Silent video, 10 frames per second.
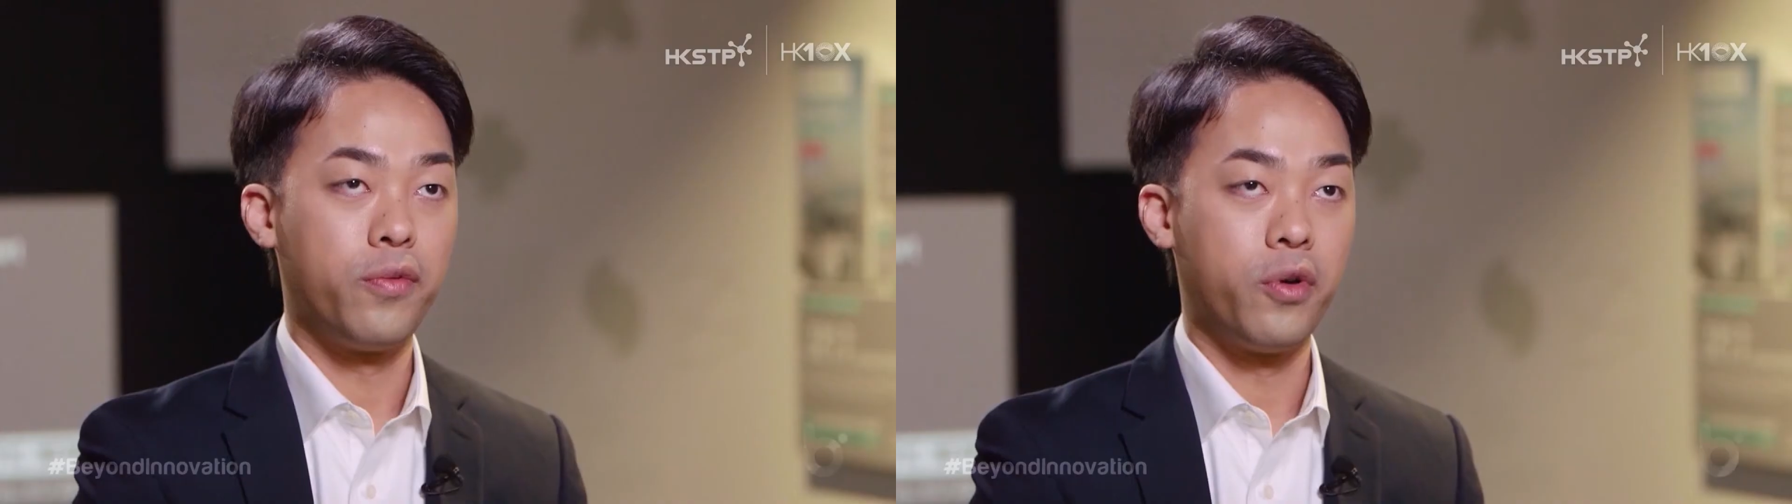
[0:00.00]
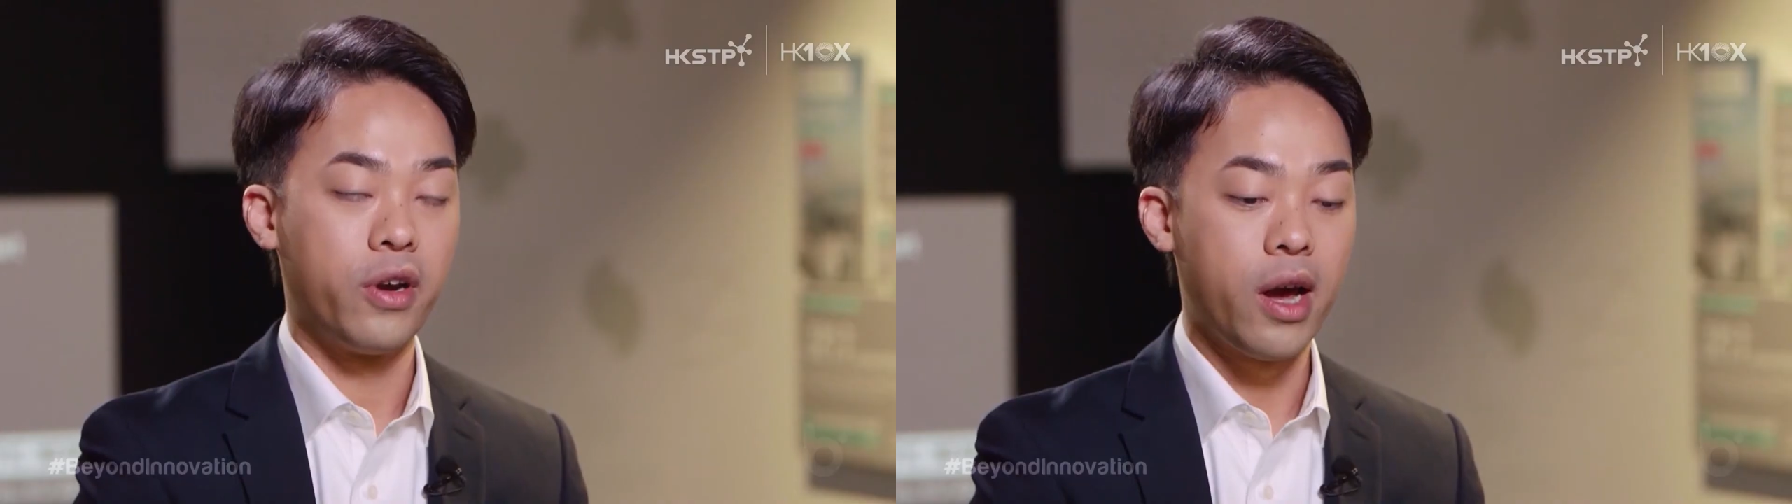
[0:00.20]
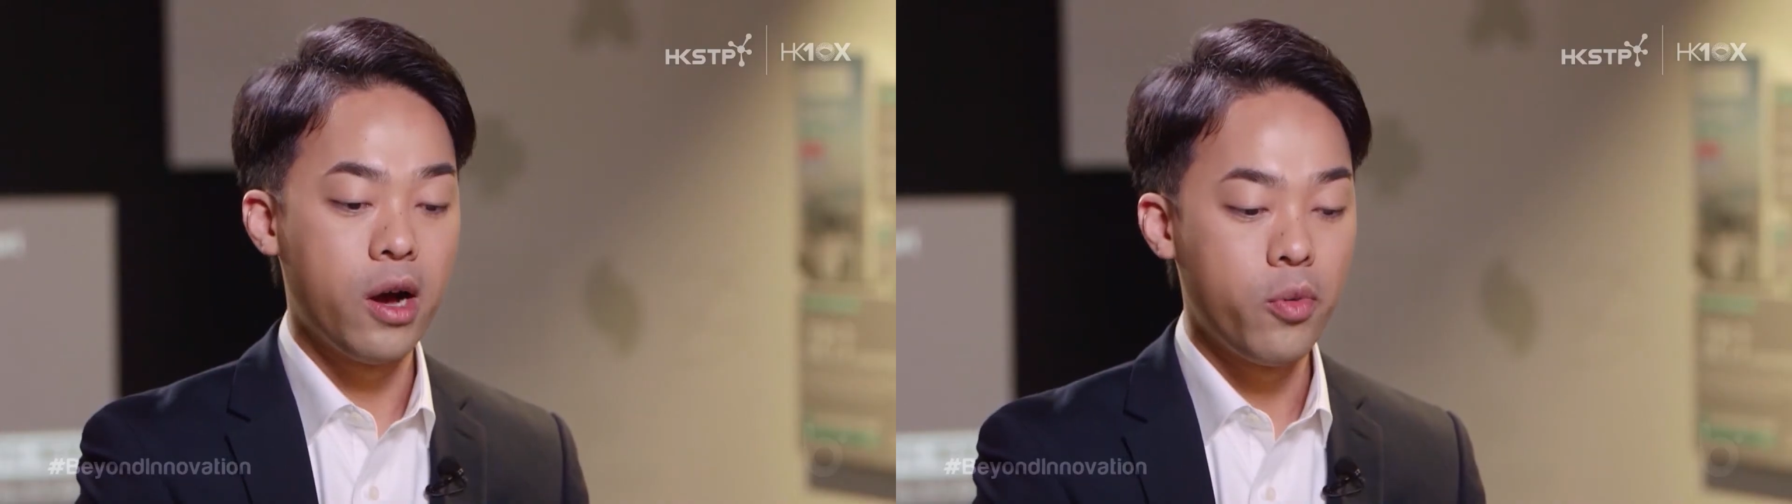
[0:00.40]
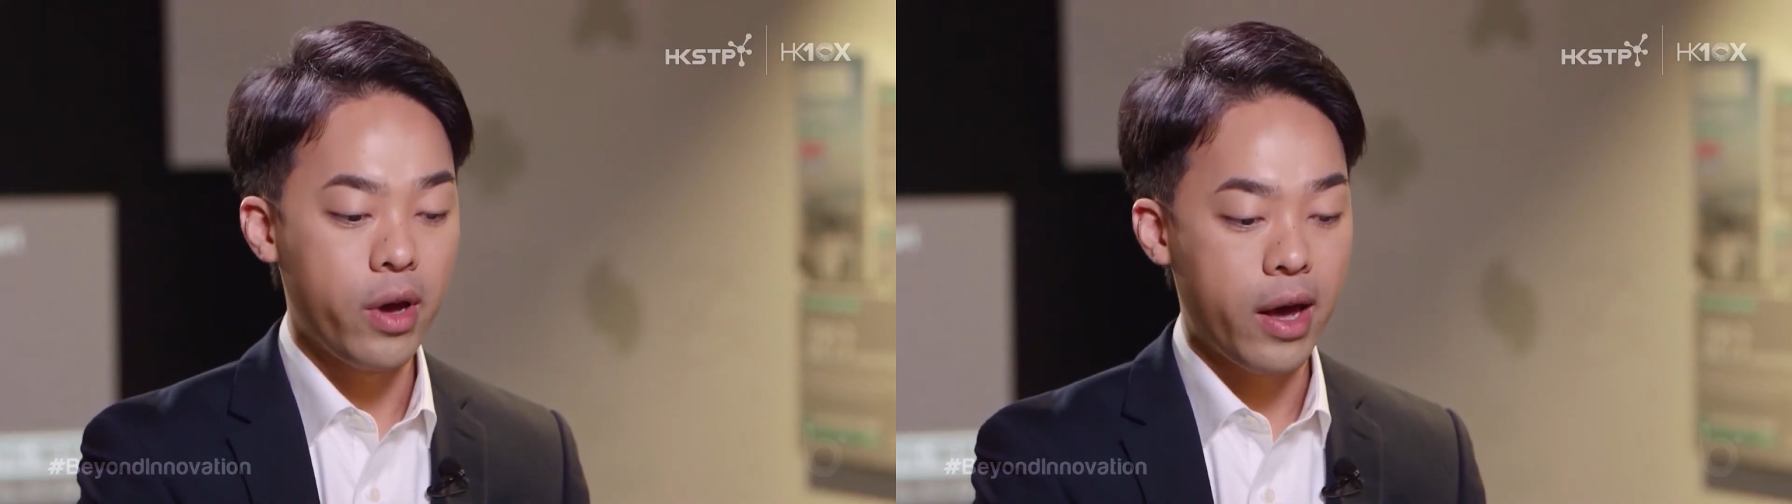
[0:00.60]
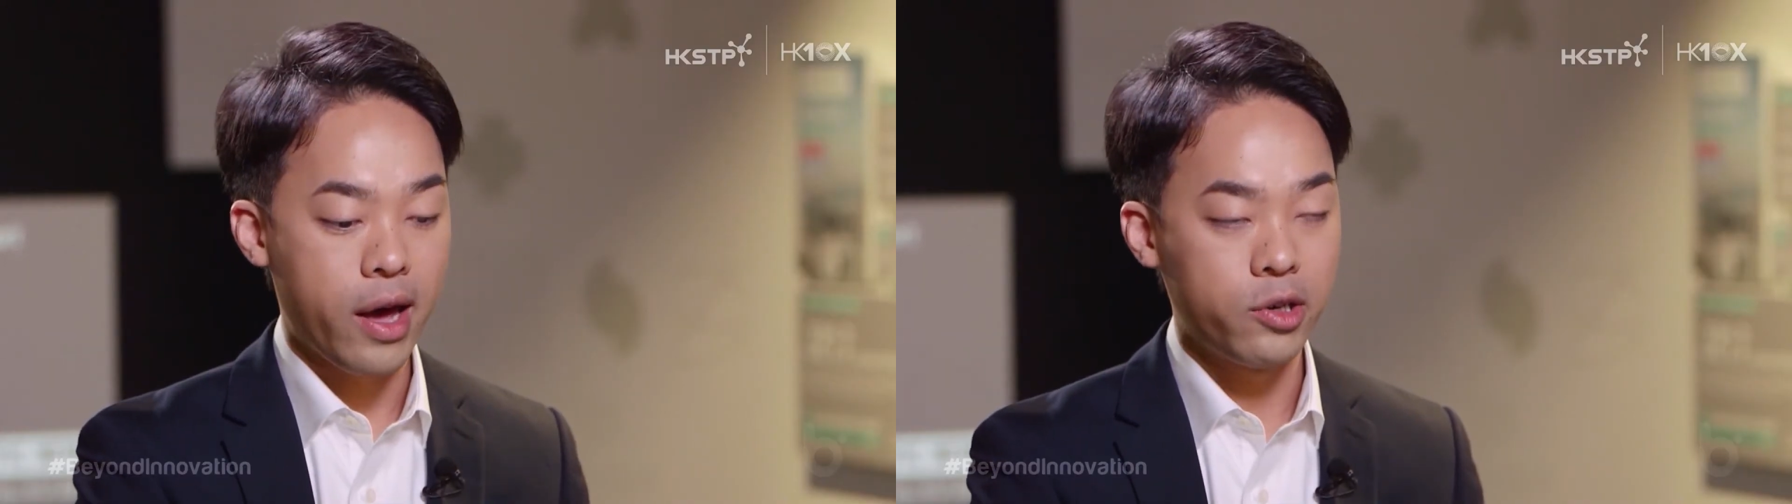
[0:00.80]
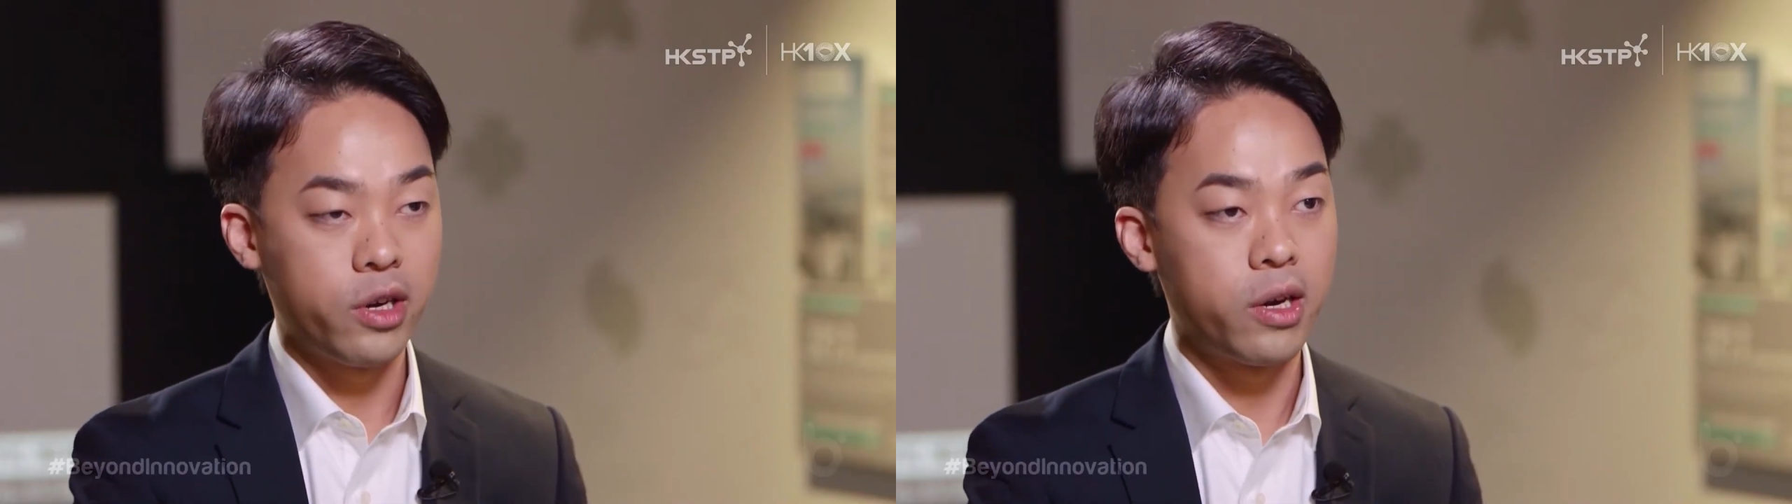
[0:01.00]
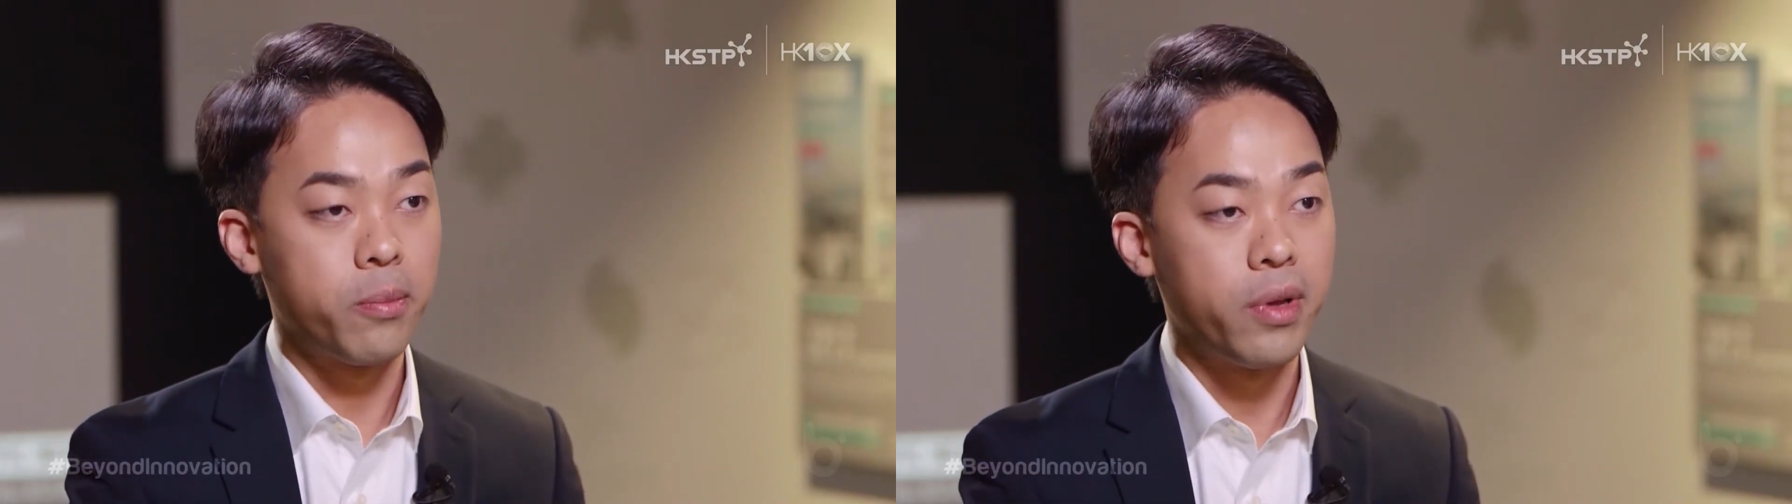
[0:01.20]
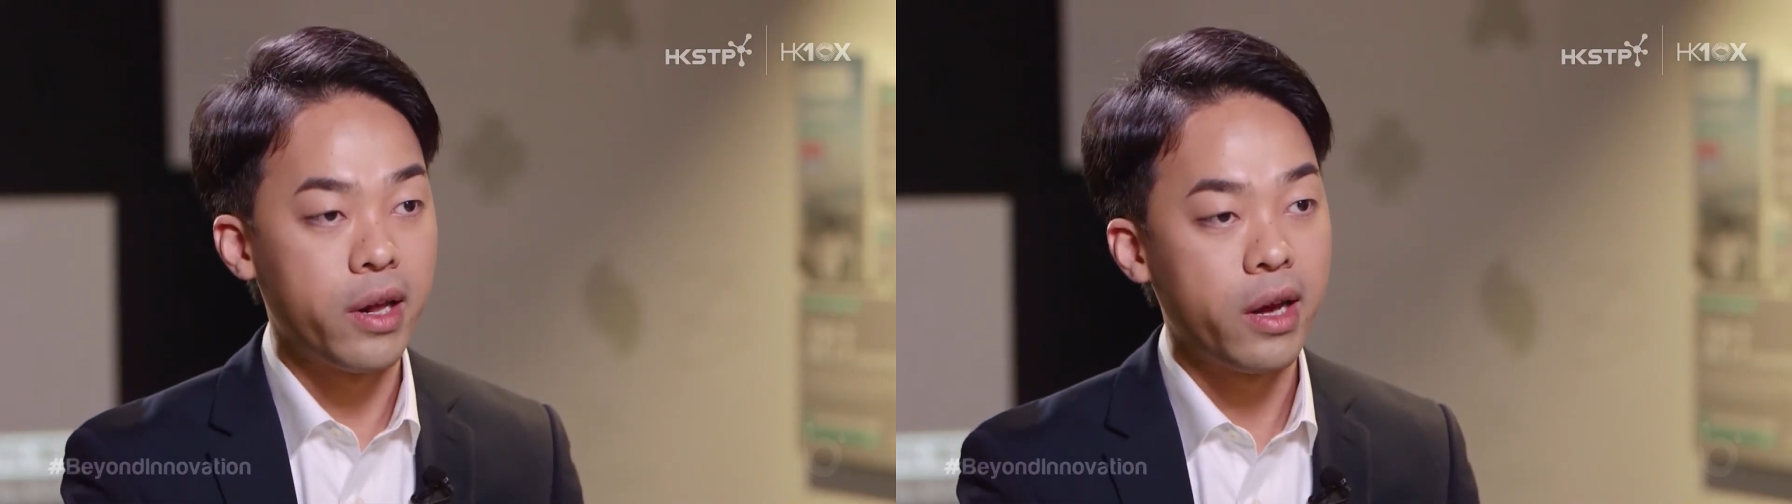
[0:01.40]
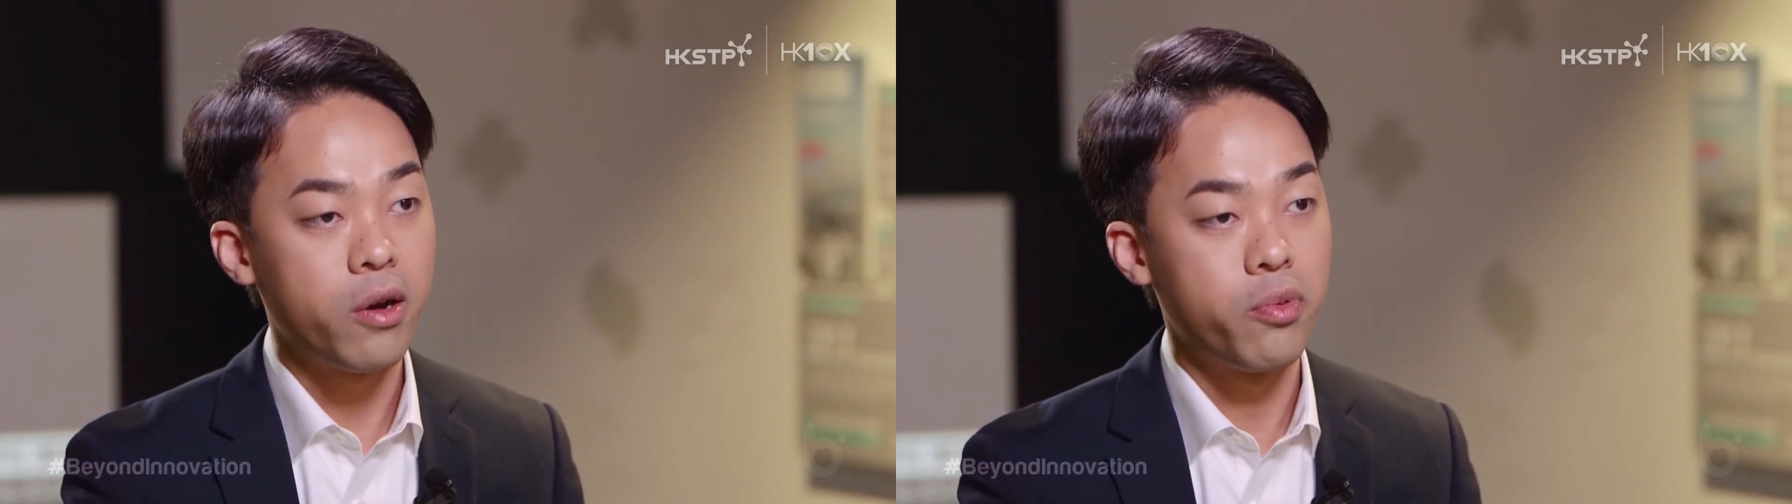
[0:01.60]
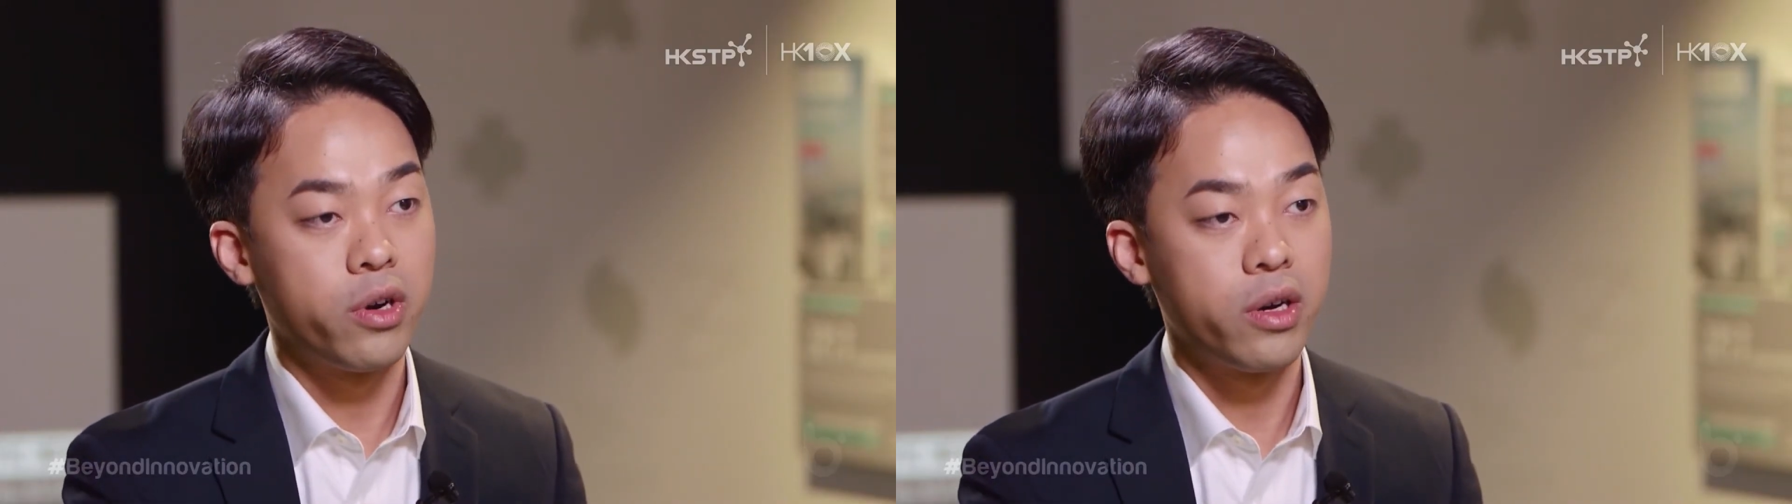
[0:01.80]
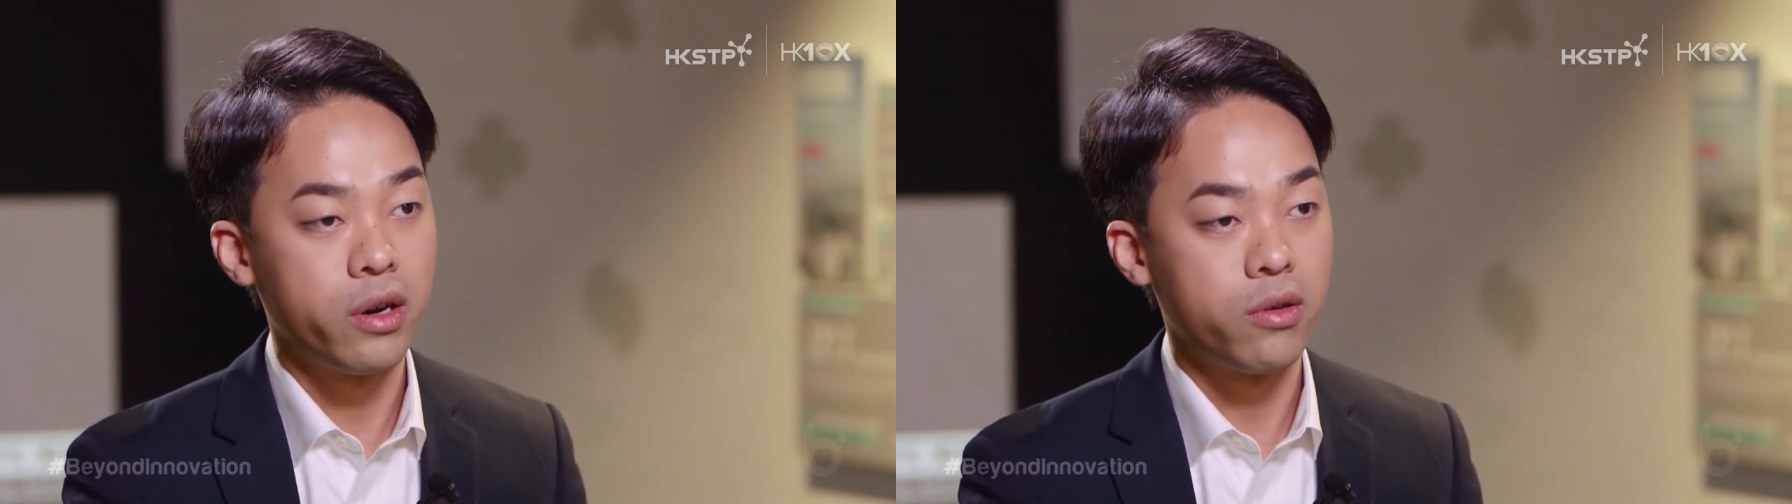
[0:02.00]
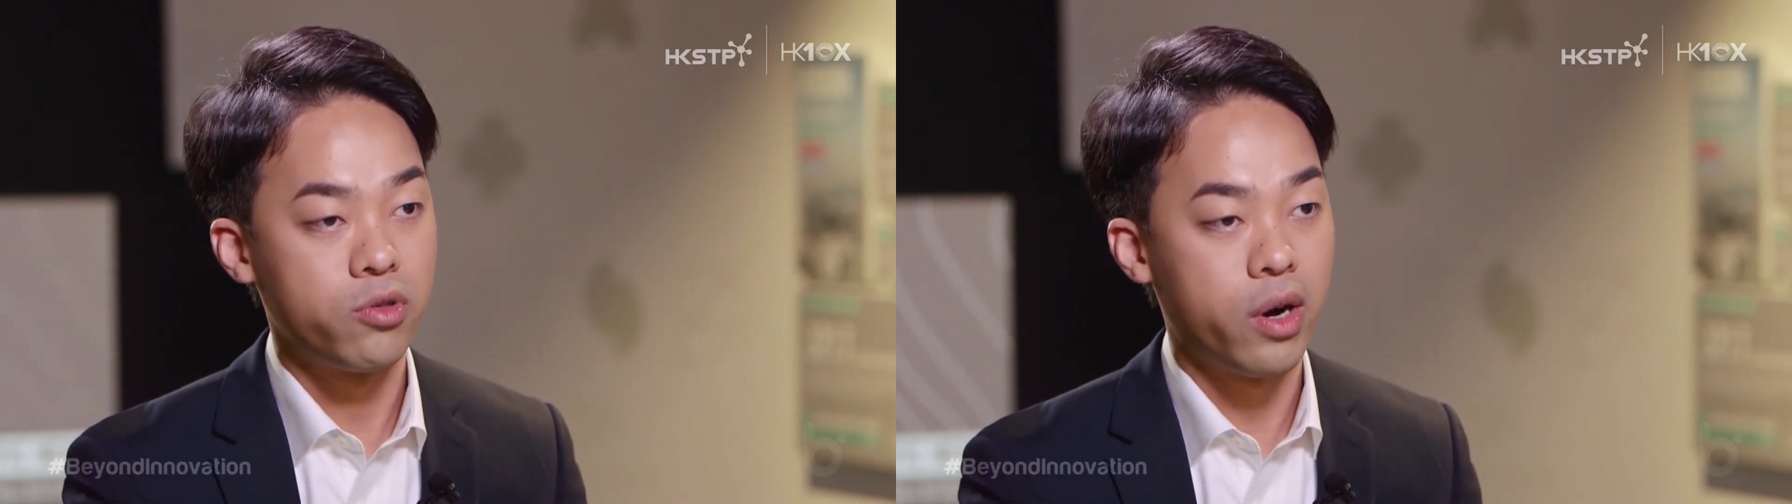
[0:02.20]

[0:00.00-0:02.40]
for now, we are actually completing our preclinical